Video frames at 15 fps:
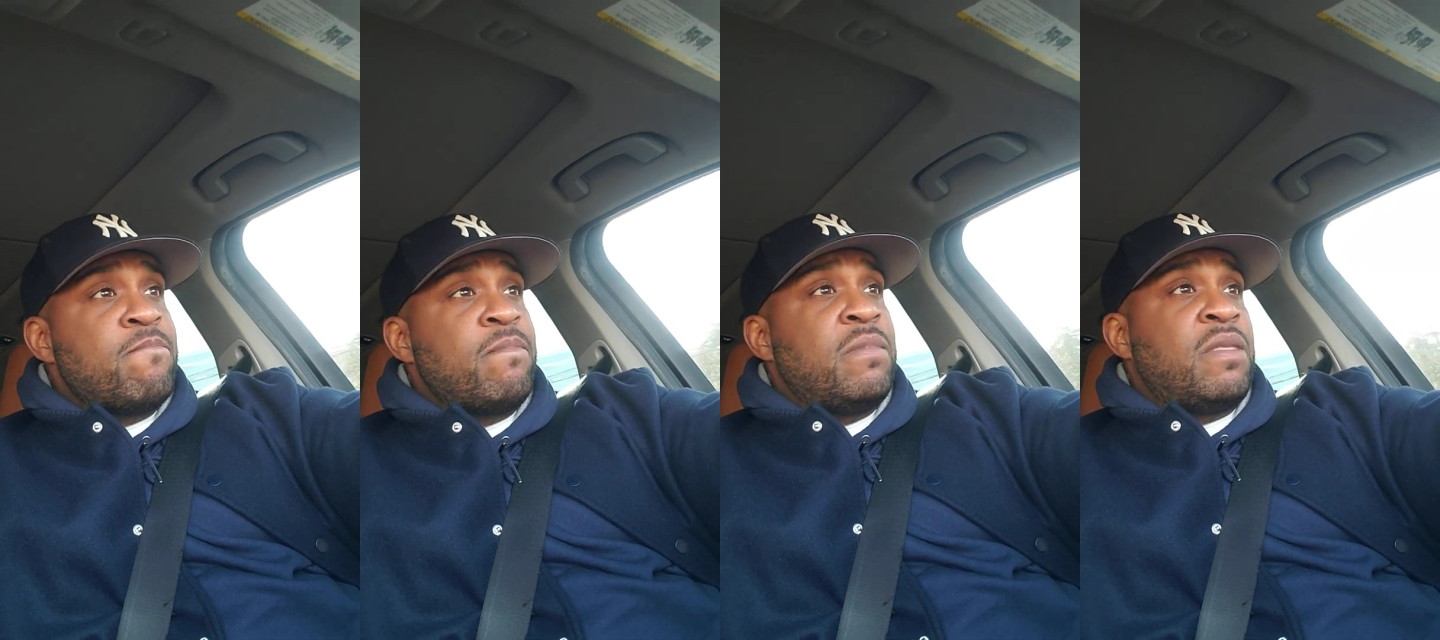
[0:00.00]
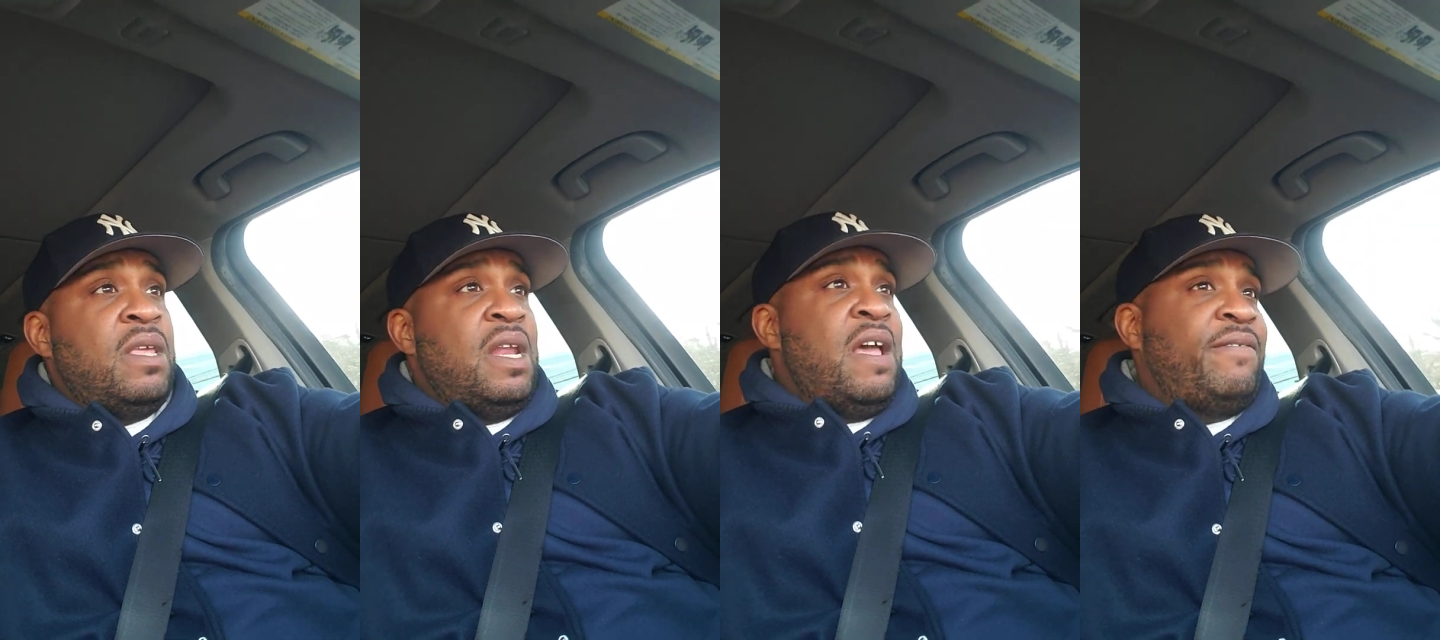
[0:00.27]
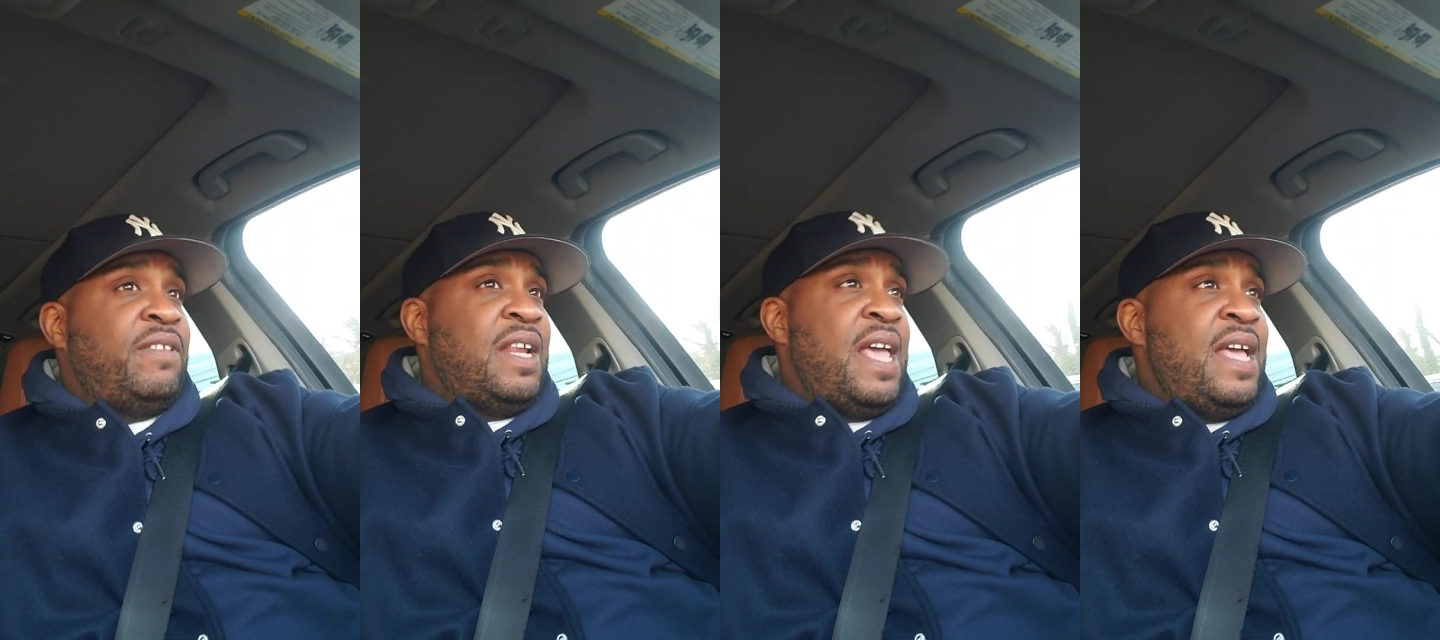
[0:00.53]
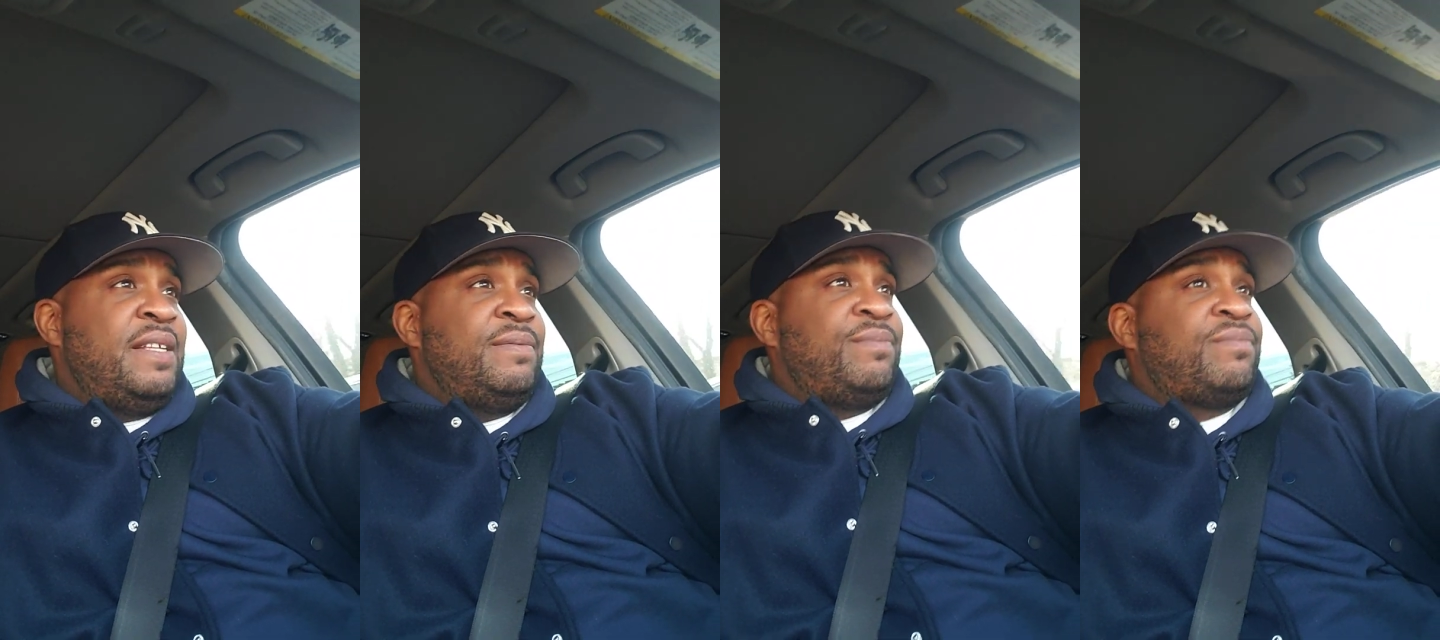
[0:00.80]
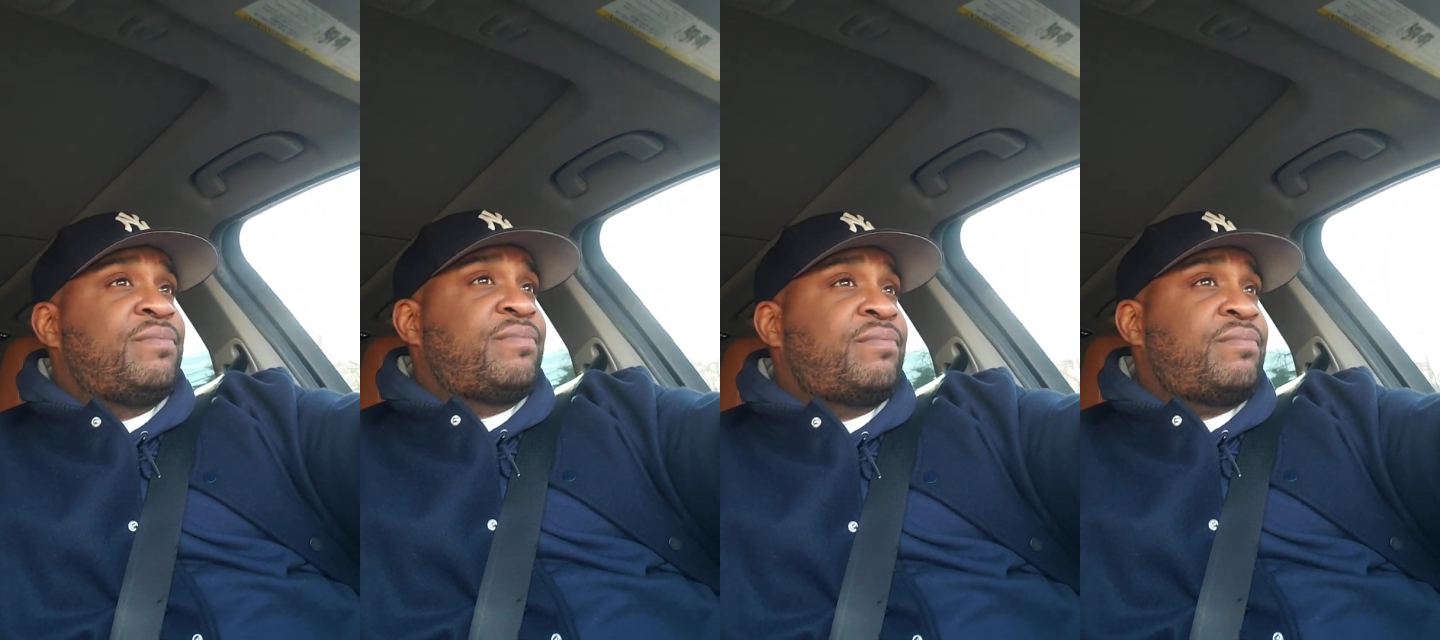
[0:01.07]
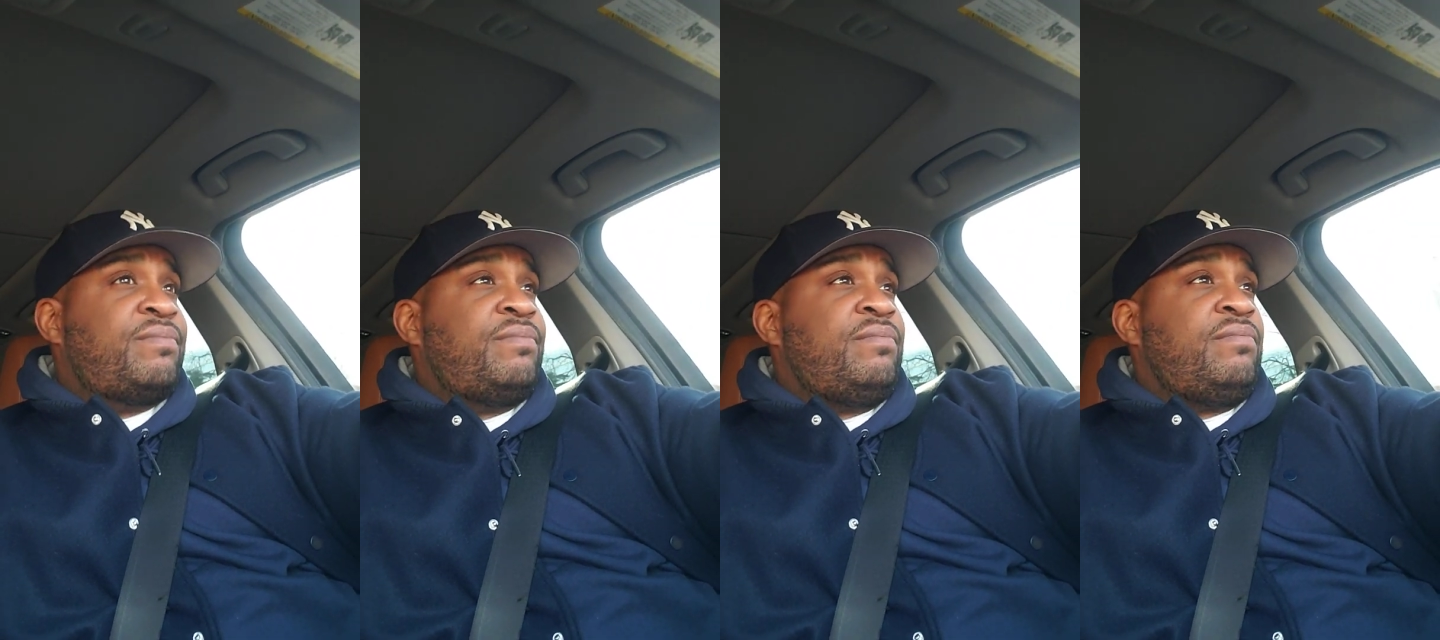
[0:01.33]
And then after that,
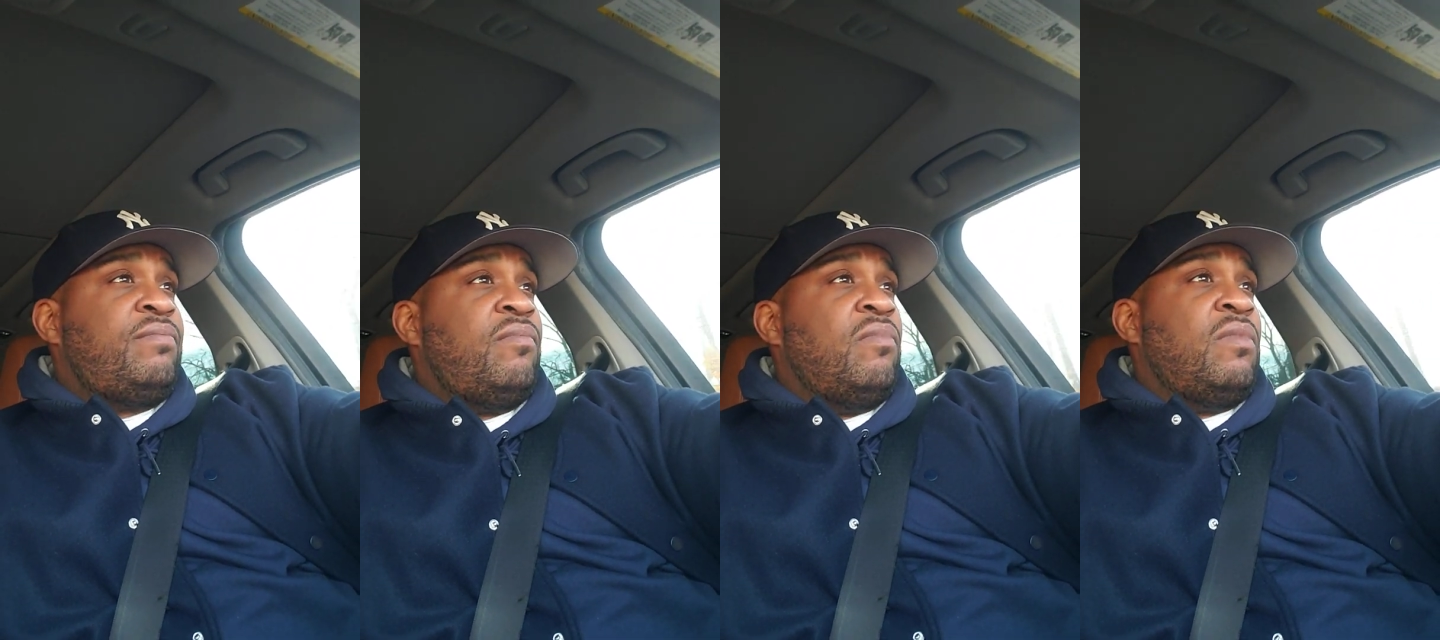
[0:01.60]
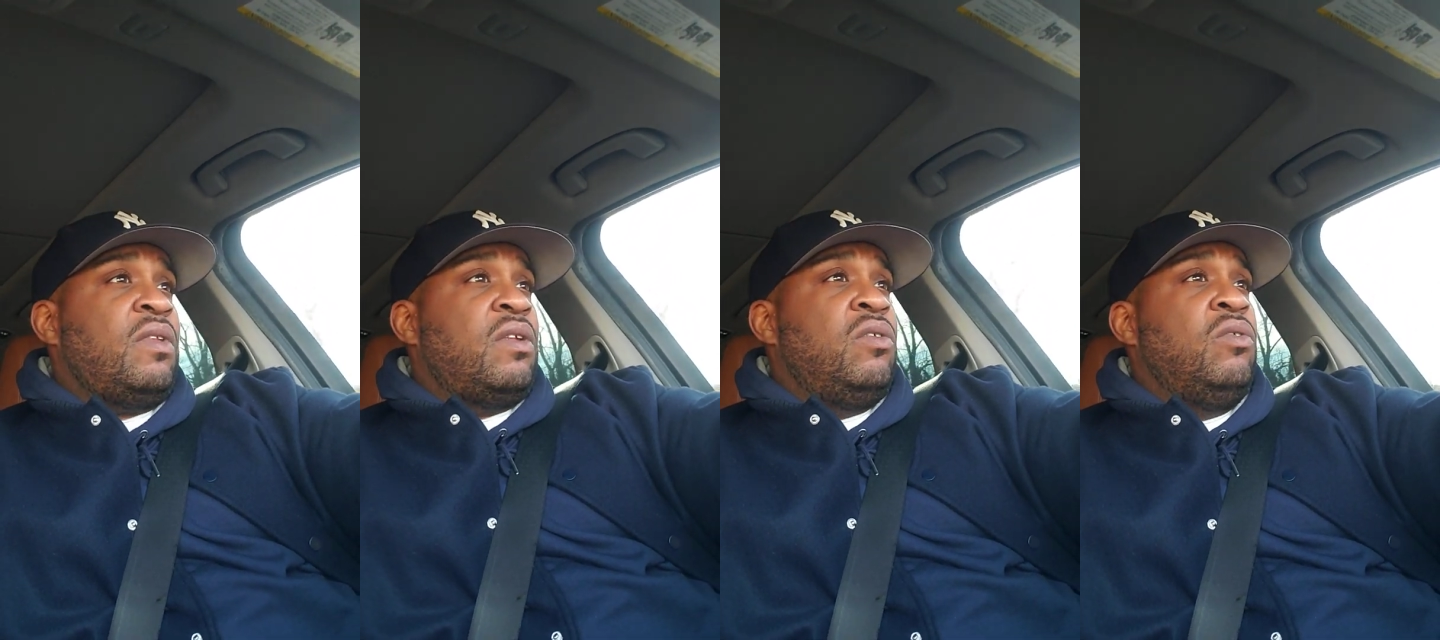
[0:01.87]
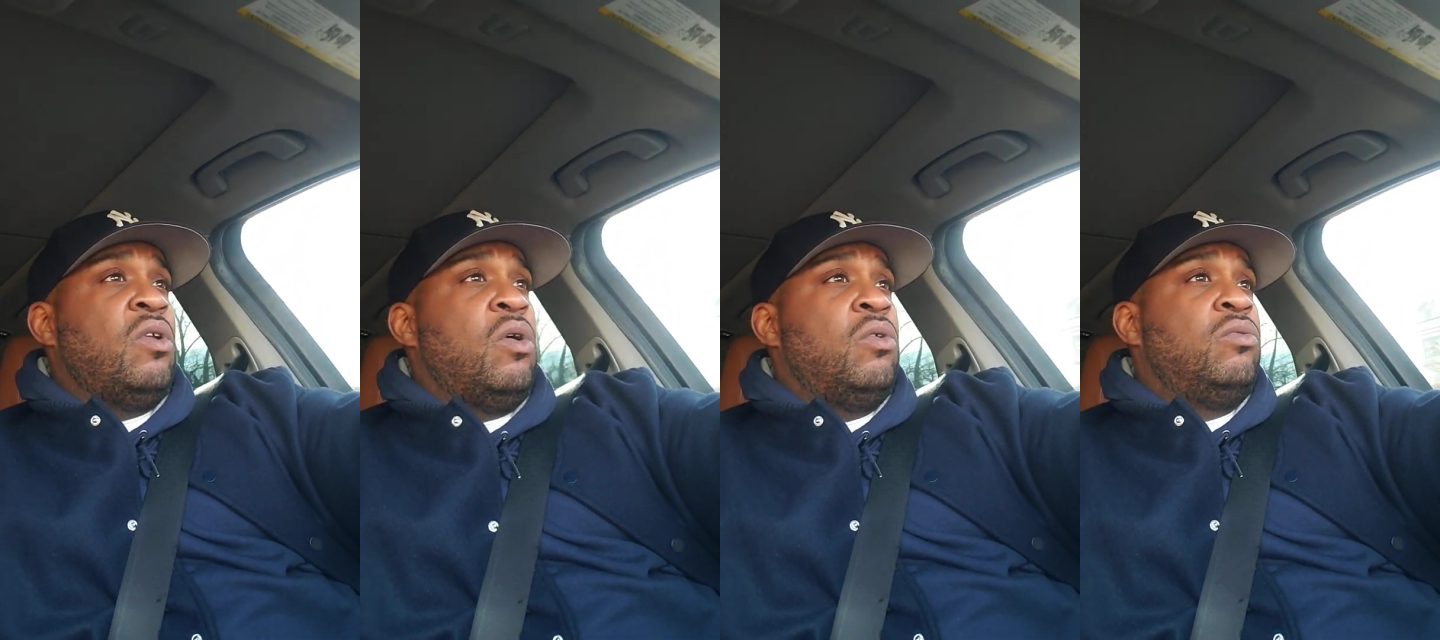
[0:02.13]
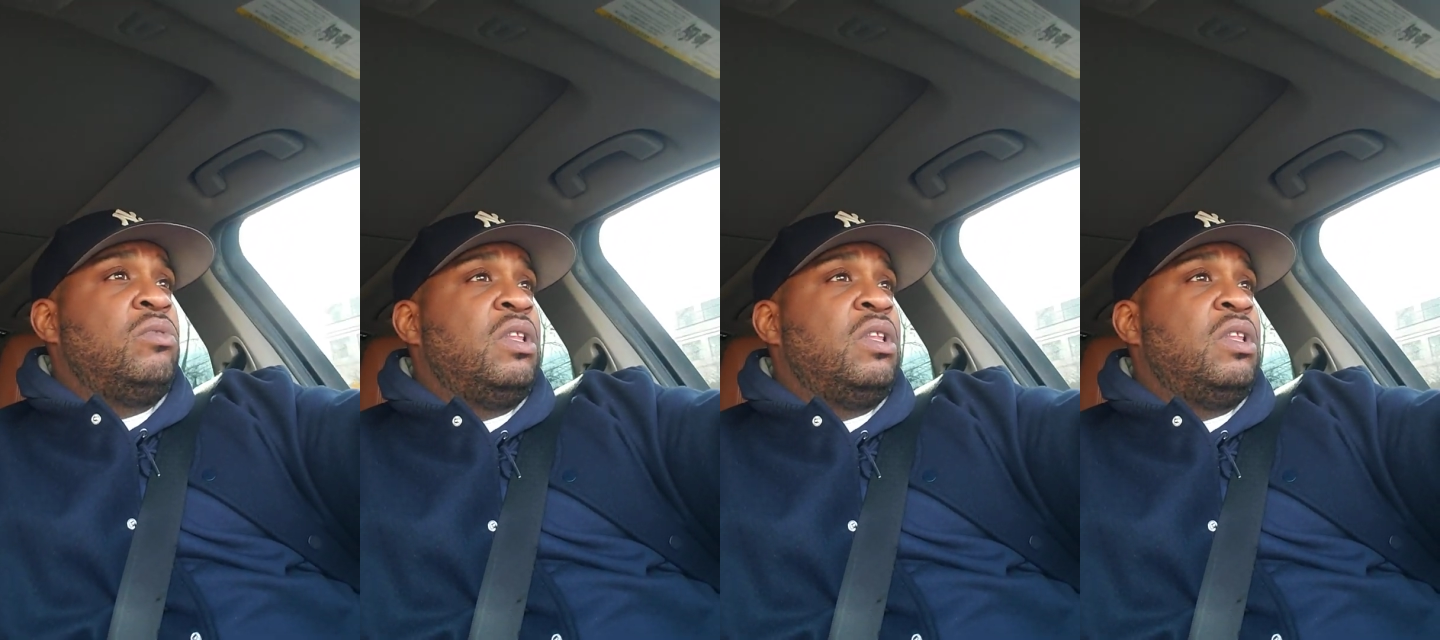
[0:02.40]
you know,